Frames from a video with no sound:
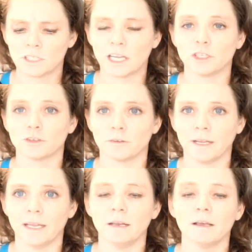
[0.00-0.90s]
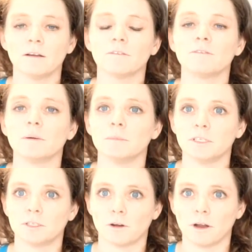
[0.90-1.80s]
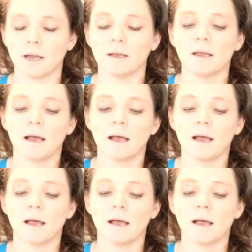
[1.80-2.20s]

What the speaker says: tangerine from Datura.